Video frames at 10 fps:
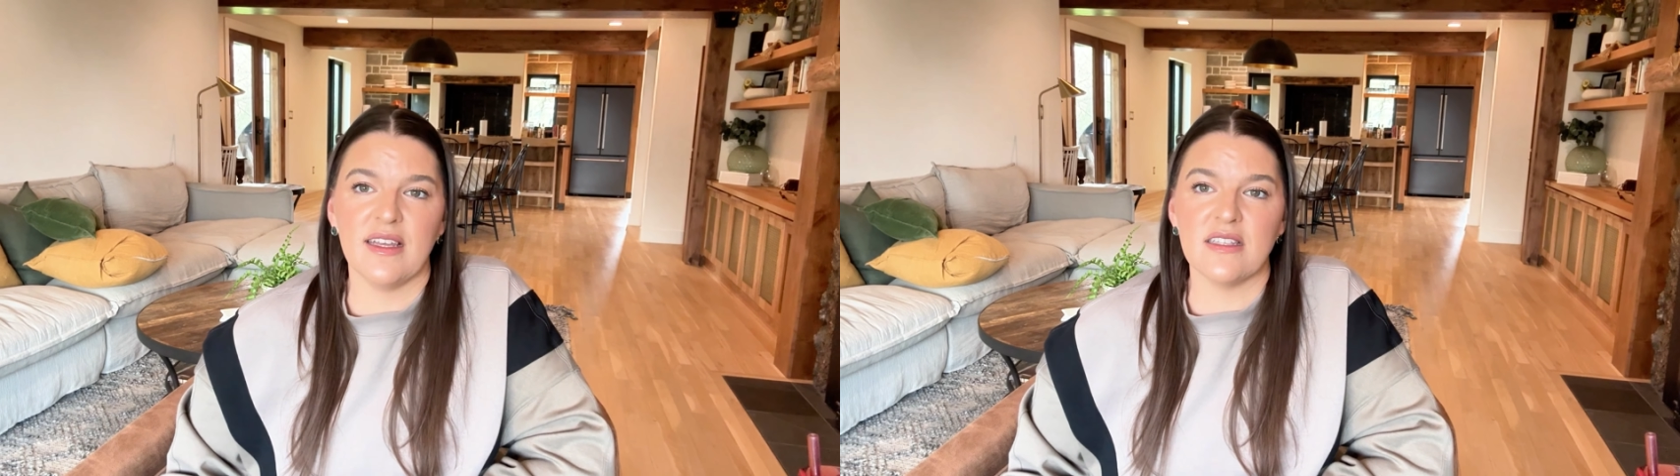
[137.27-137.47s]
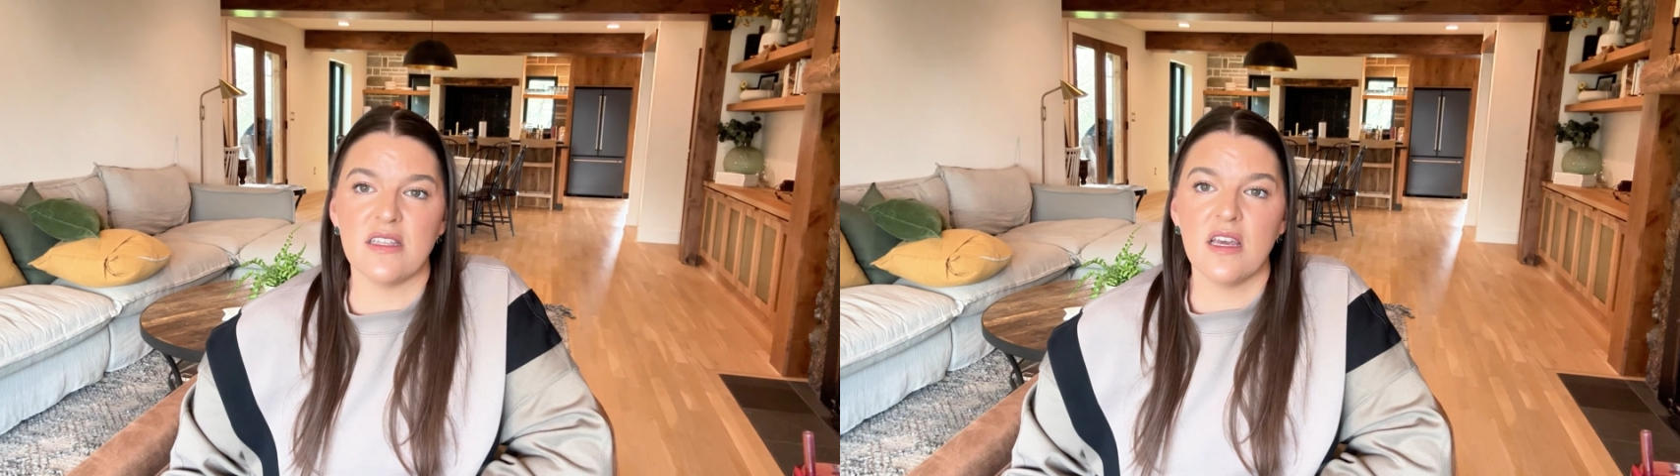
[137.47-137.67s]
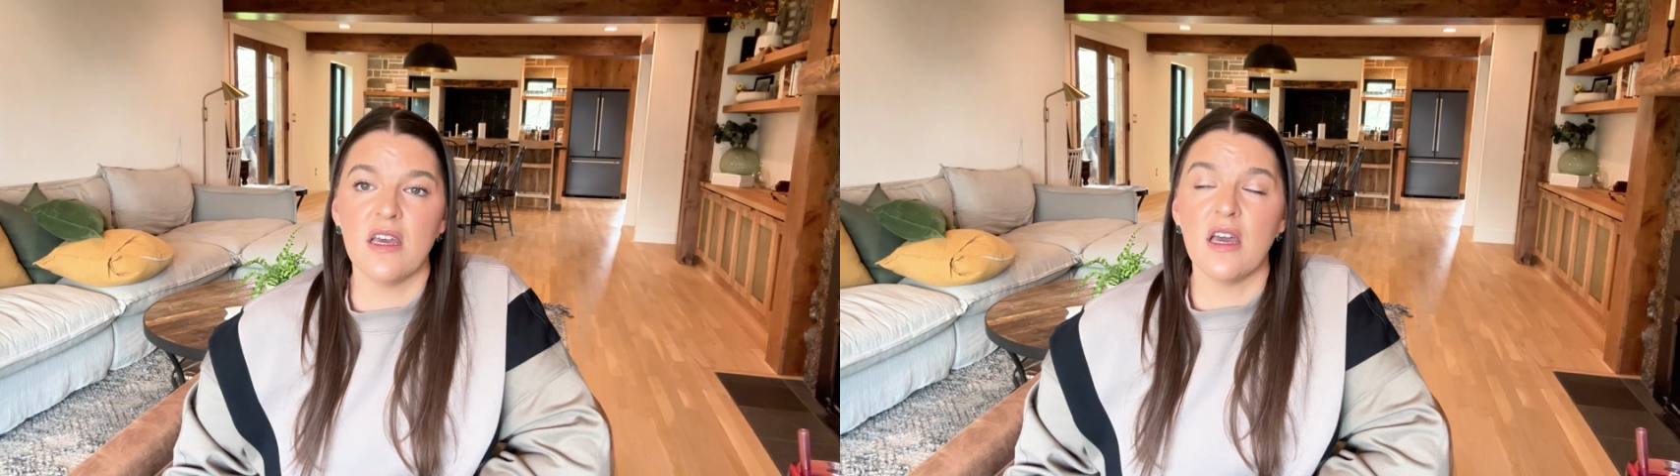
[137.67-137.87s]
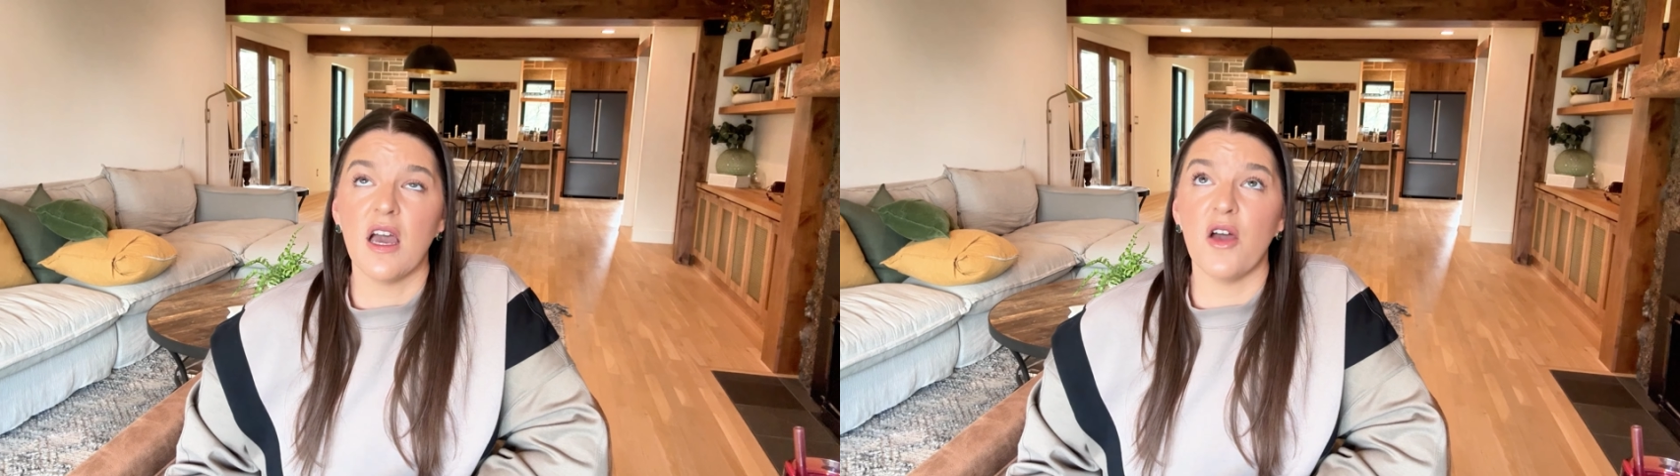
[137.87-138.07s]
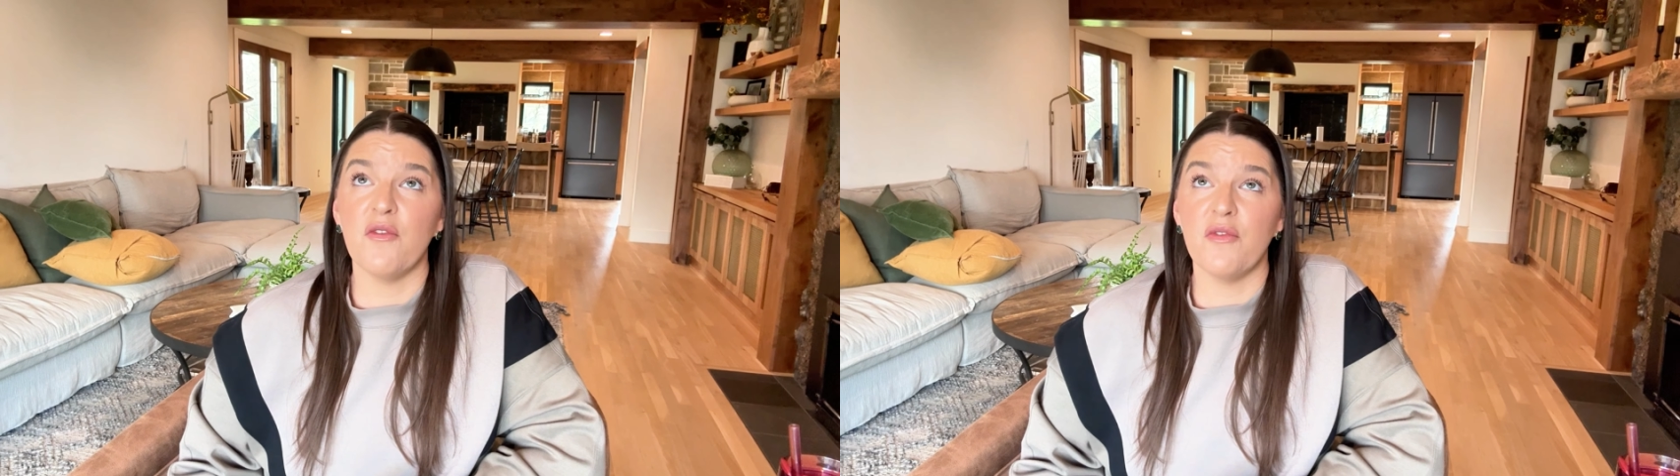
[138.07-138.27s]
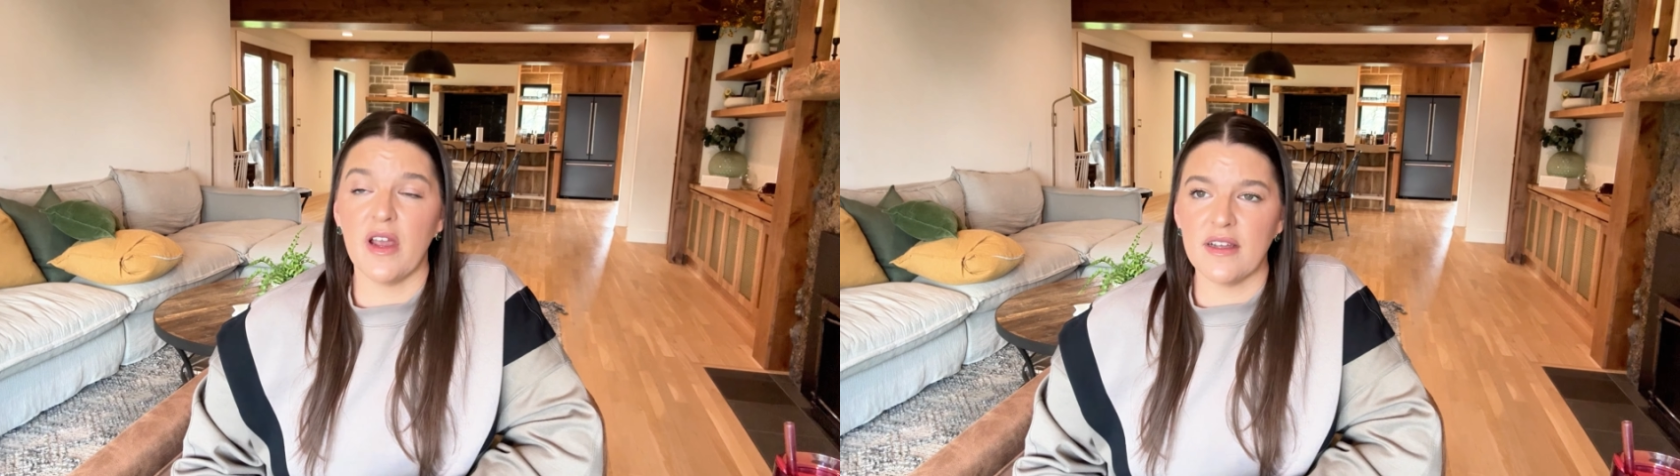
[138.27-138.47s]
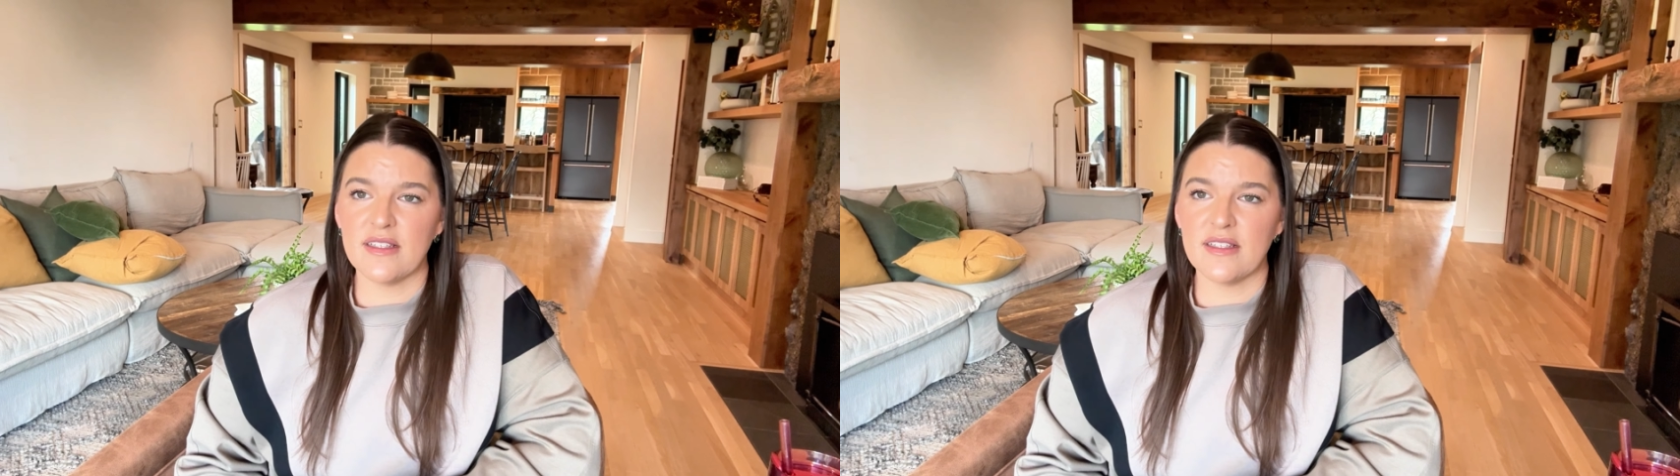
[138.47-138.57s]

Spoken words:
It's a very